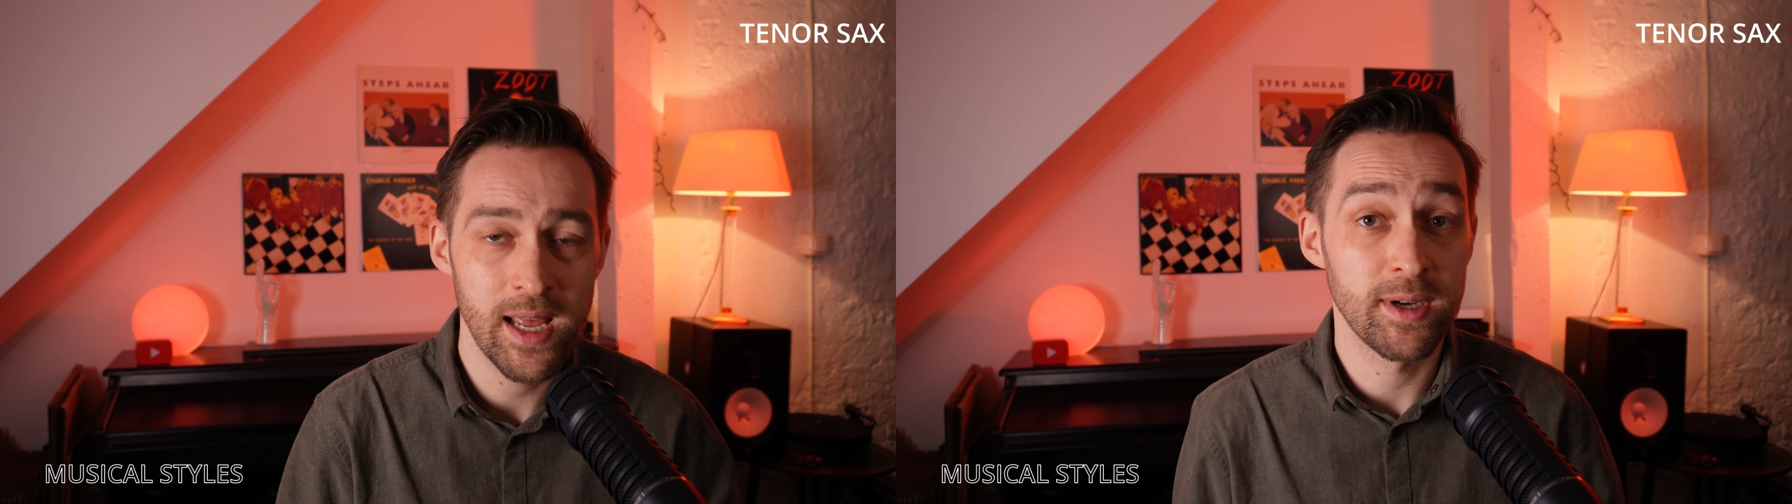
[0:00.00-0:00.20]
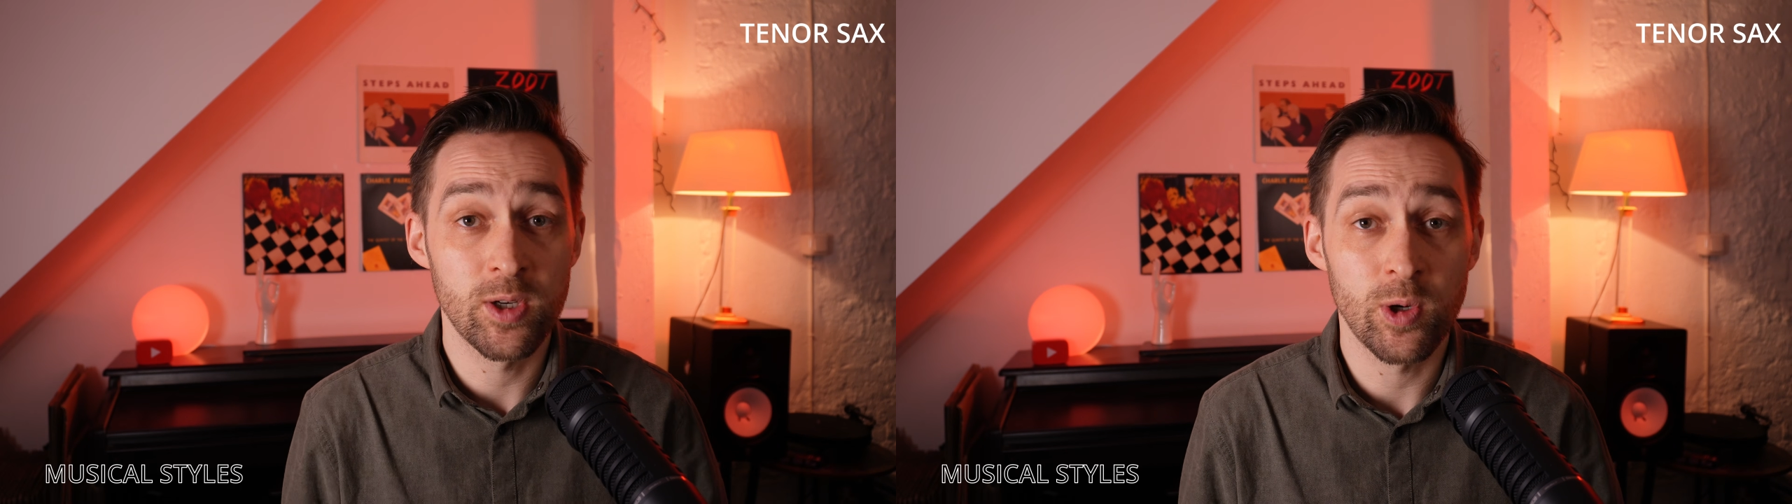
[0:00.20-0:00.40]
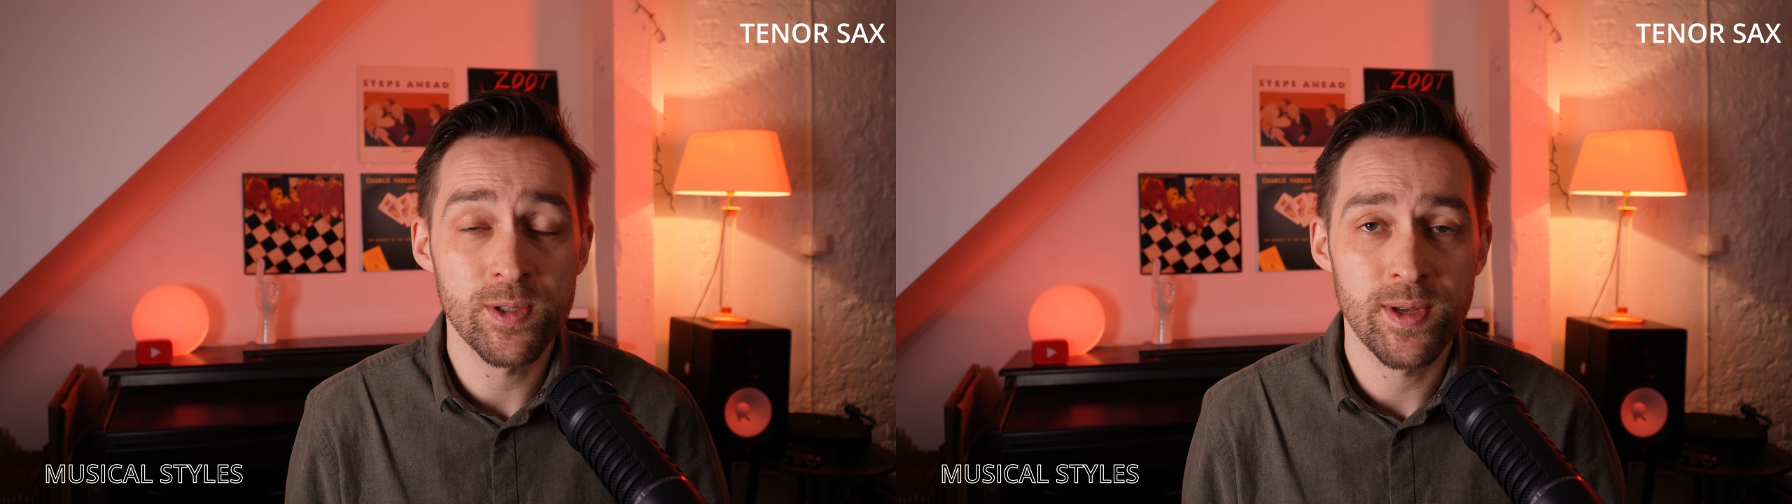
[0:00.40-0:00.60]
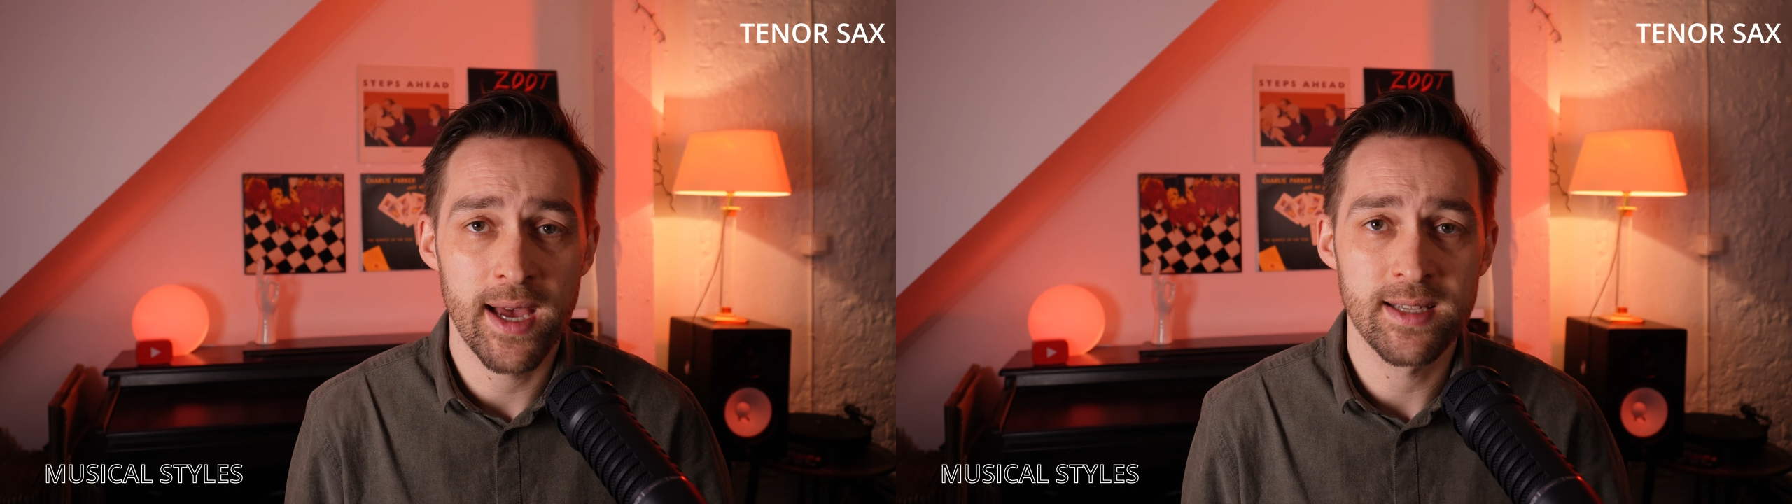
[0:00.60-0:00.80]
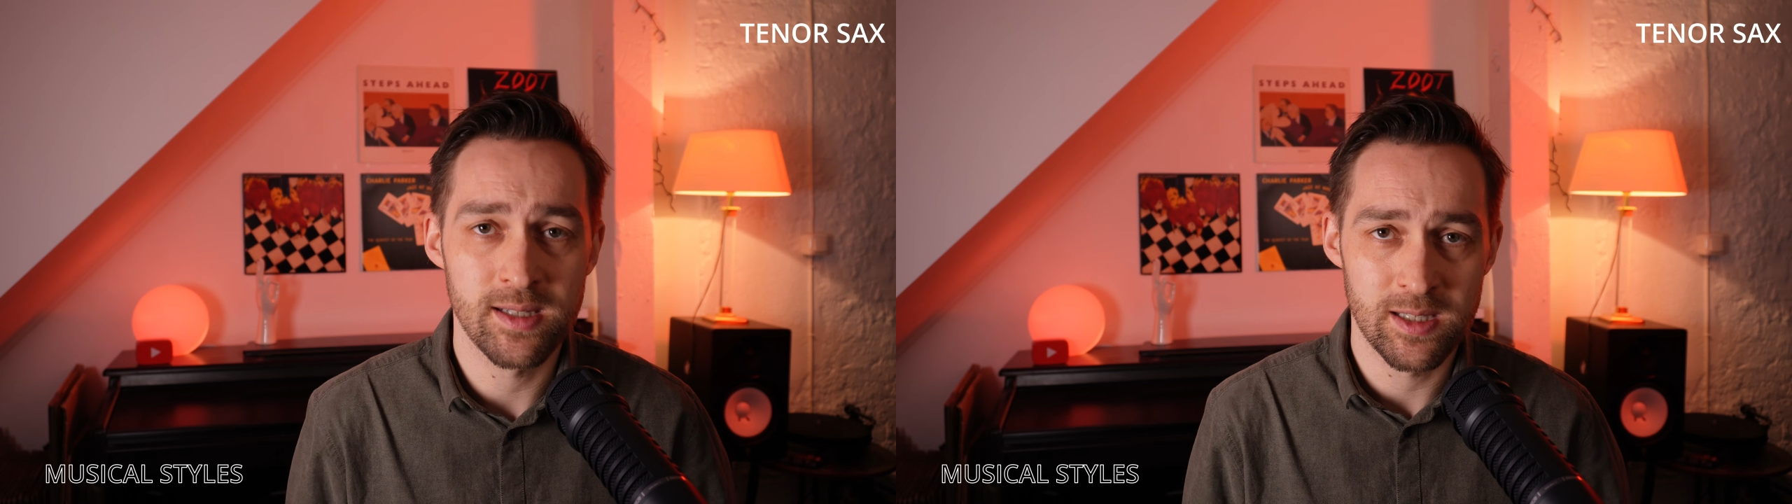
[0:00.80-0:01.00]
but it also
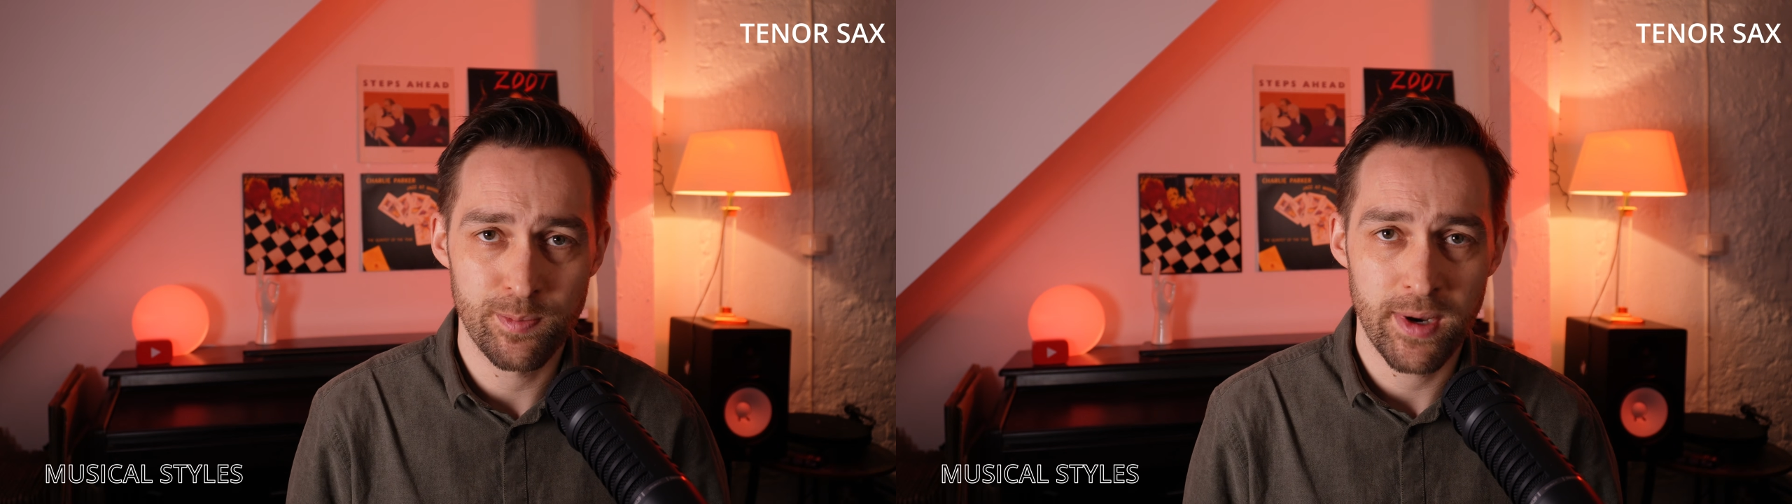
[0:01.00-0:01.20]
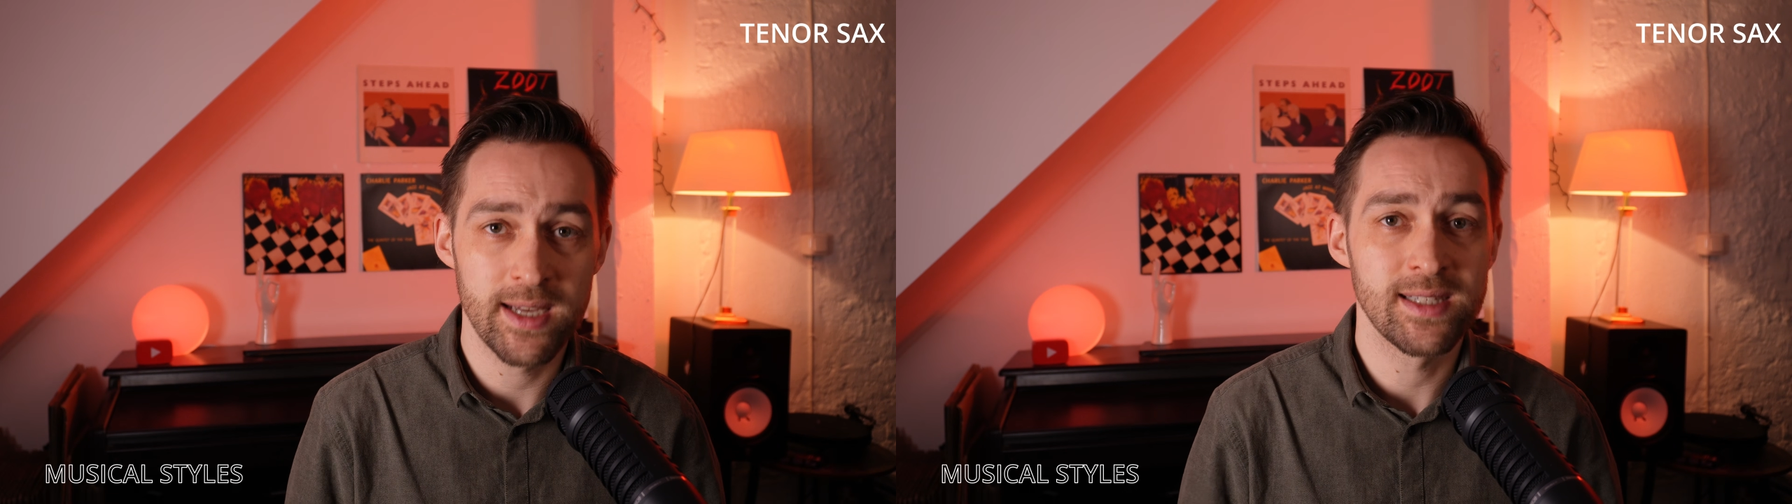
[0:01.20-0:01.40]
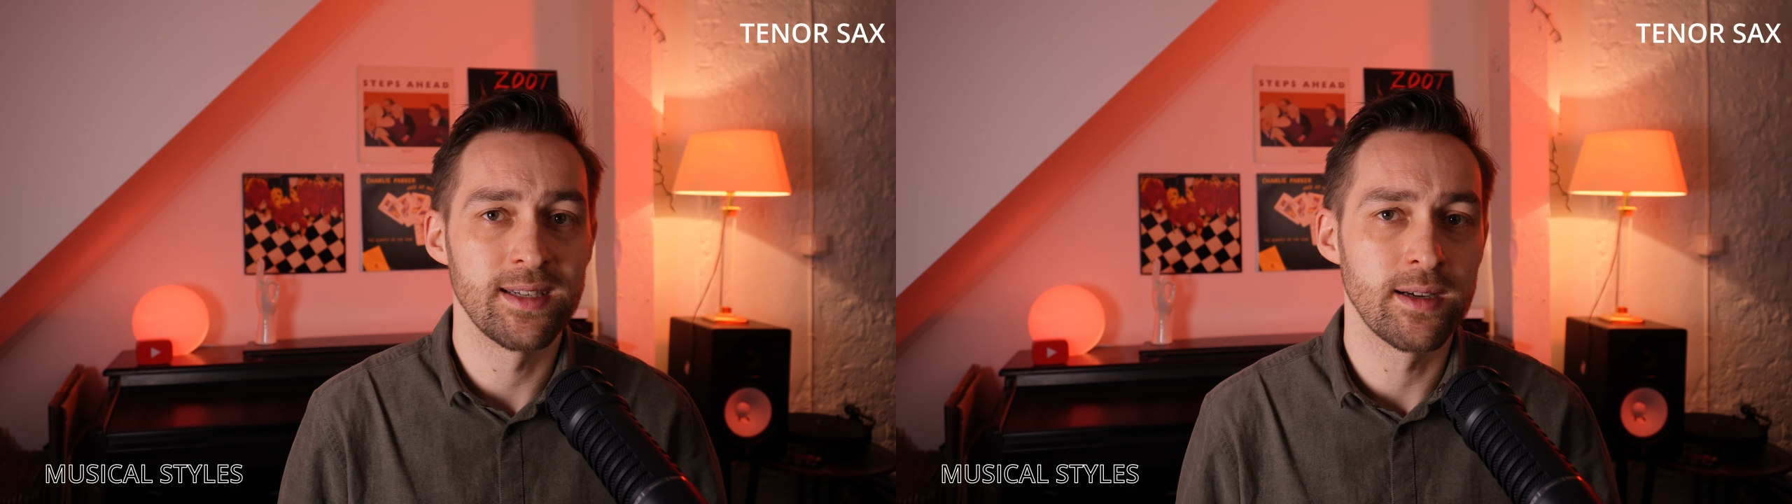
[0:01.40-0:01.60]
has its place